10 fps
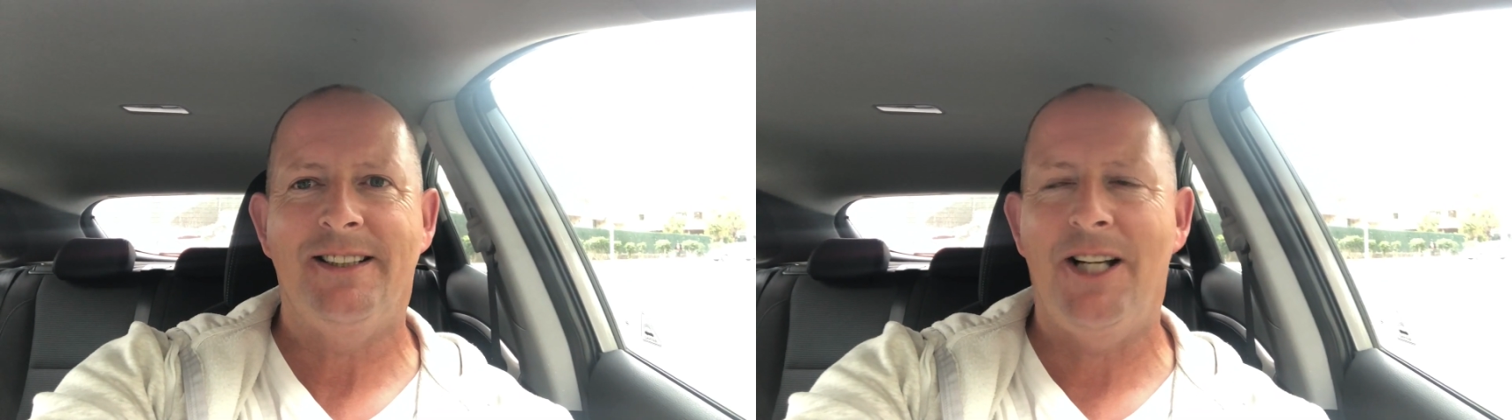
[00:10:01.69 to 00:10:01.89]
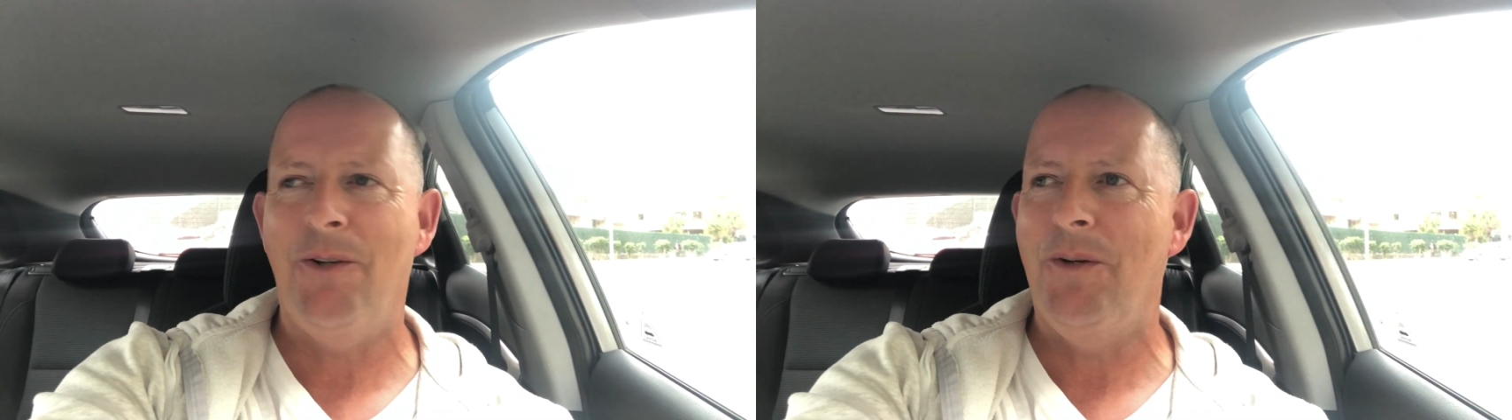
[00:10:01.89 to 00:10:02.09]

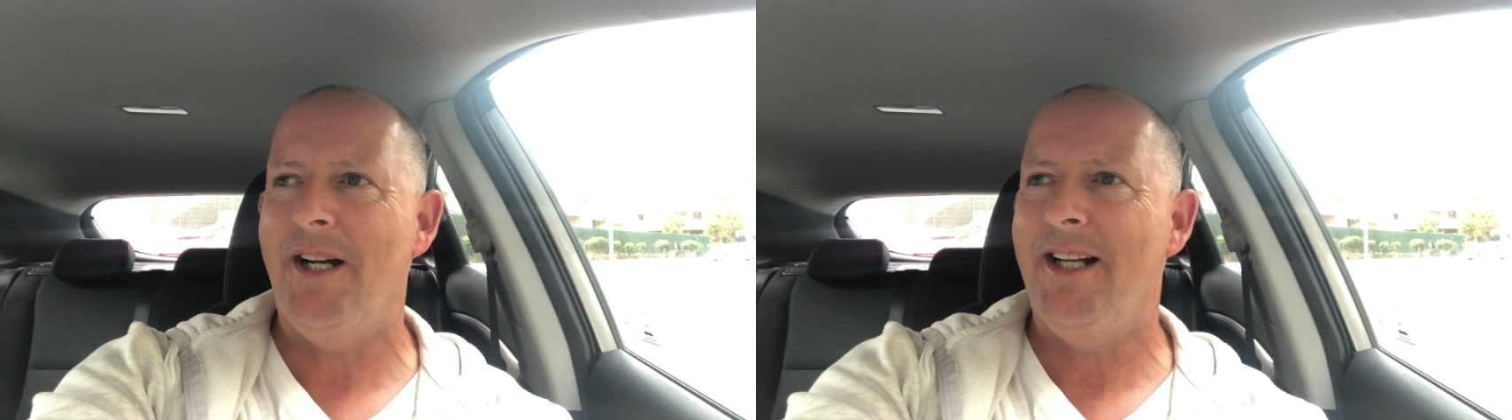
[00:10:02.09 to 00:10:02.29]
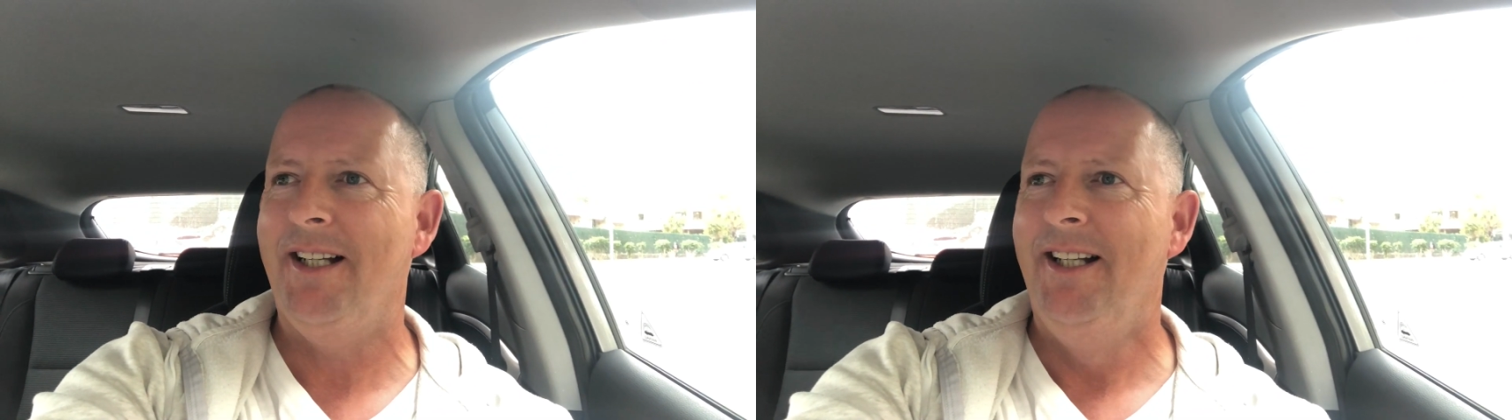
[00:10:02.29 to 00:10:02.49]
So
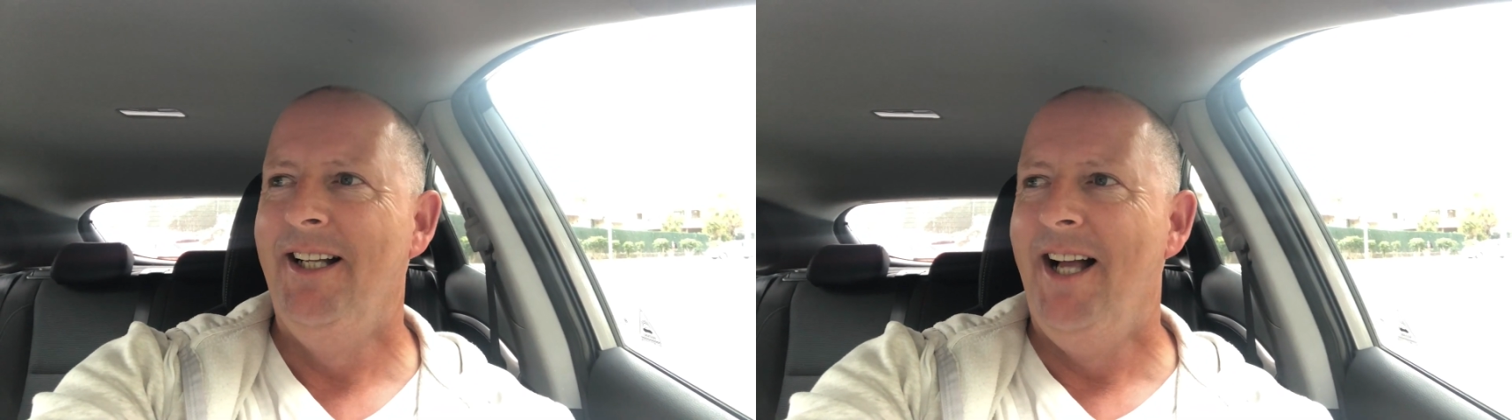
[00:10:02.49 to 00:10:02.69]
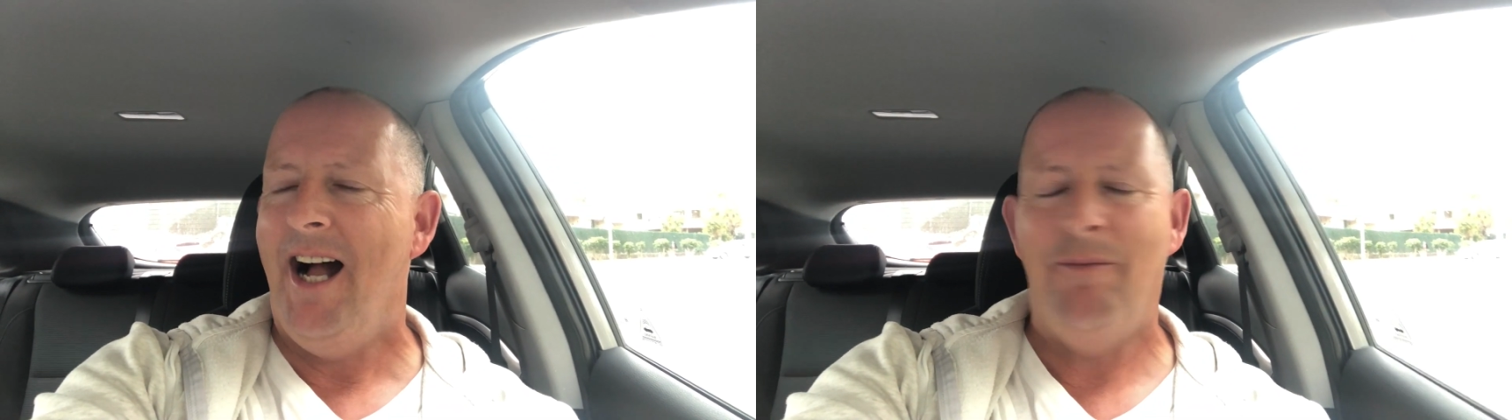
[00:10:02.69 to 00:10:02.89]
uh,
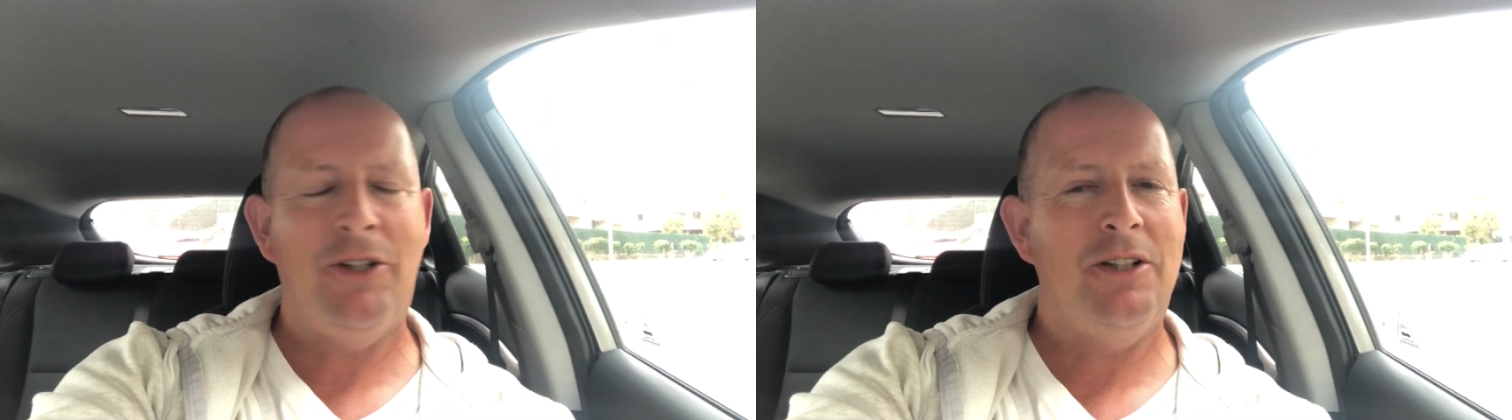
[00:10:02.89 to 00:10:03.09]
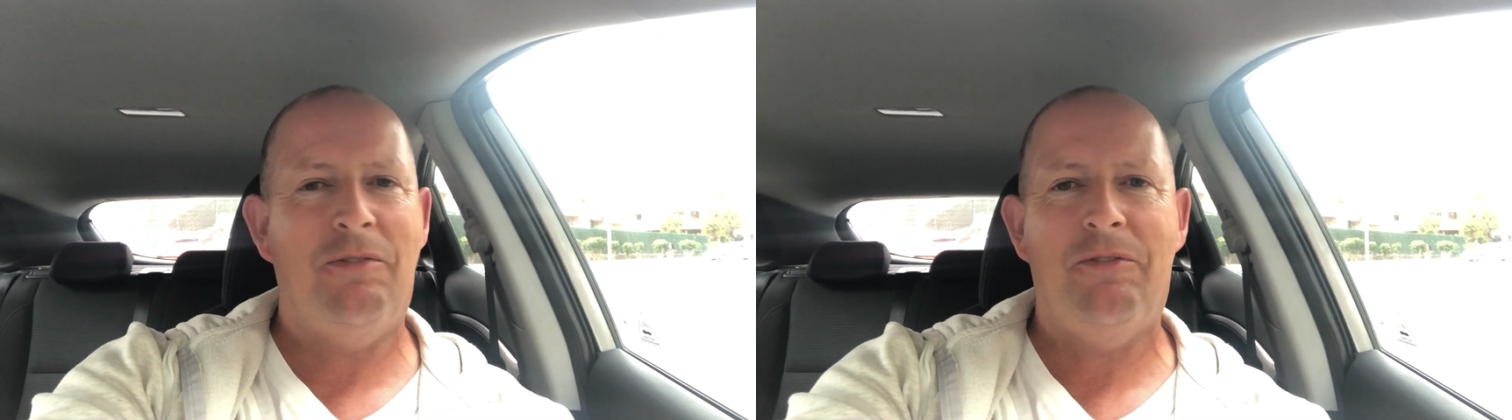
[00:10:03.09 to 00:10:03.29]
I'm not going to